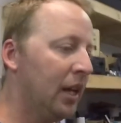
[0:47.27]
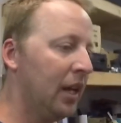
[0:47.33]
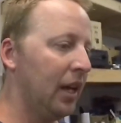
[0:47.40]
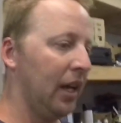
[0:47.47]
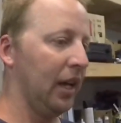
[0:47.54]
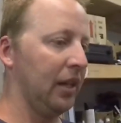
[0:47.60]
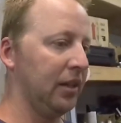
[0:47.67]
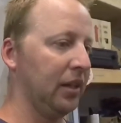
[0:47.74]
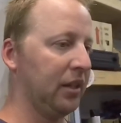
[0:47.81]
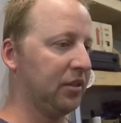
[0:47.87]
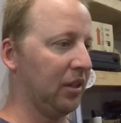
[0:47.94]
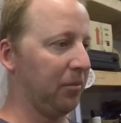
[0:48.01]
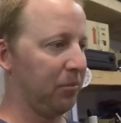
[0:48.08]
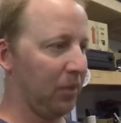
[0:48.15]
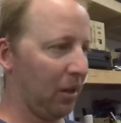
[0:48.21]
And because
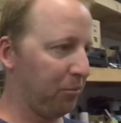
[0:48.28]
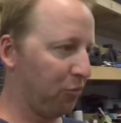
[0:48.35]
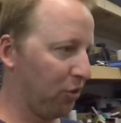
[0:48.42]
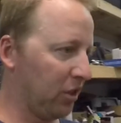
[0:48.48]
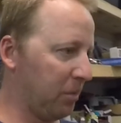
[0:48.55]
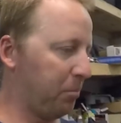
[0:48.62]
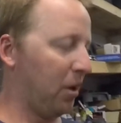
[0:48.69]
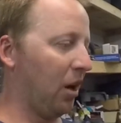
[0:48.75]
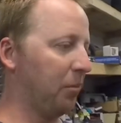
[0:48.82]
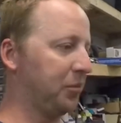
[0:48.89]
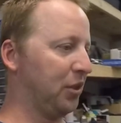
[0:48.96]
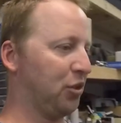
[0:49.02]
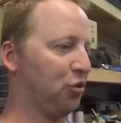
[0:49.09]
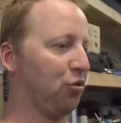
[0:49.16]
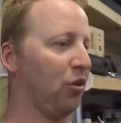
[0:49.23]
I'm really pumped to
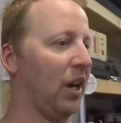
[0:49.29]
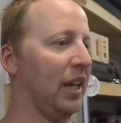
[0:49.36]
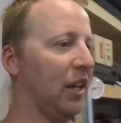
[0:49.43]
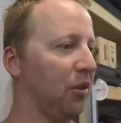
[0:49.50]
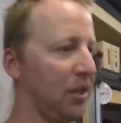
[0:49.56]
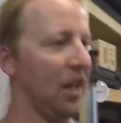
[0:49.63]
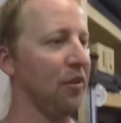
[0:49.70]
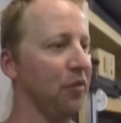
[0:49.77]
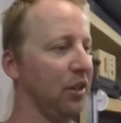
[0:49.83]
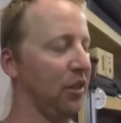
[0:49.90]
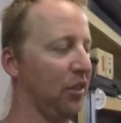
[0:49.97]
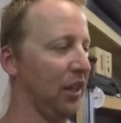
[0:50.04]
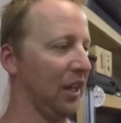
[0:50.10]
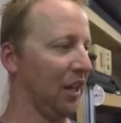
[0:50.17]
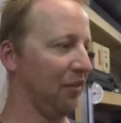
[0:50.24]
try out
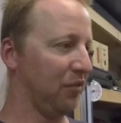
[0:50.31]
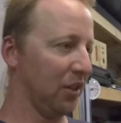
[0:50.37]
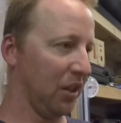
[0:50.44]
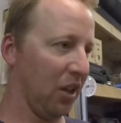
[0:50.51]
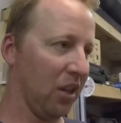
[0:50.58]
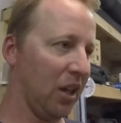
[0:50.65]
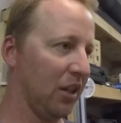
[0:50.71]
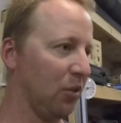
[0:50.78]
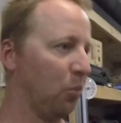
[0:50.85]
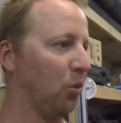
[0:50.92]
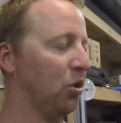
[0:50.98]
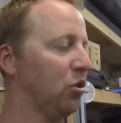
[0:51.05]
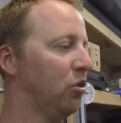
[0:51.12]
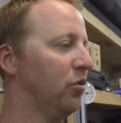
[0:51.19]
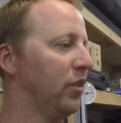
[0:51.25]
everything. I've done a lot of
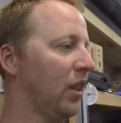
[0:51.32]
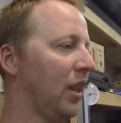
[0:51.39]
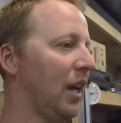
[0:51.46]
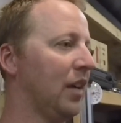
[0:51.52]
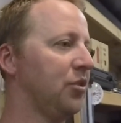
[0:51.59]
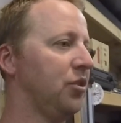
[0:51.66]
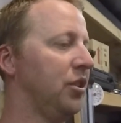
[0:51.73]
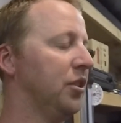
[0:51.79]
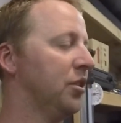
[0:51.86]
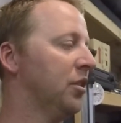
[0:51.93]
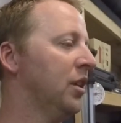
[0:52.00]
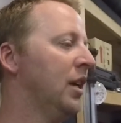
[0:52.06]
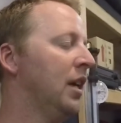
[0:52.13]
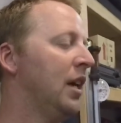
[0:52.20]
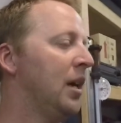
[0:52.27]
work over the last year,
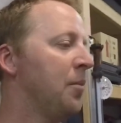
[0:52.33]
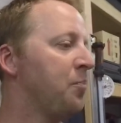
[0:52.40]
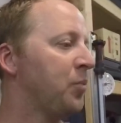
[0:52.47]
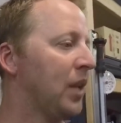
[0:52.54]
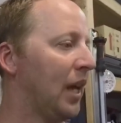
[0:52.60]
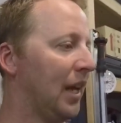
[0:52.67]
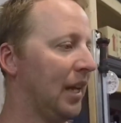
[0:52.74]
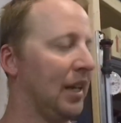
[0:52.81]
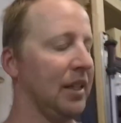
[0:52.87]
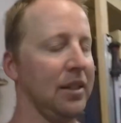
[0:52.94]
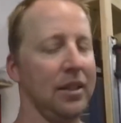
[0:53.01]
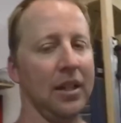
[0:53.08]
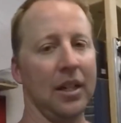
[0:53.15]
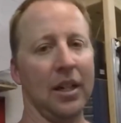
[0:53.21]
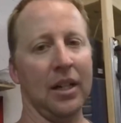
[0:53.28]
and
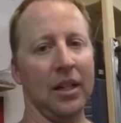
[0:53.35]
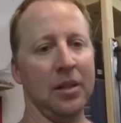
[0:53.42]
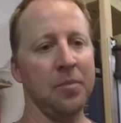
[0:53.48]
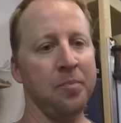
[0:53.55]
the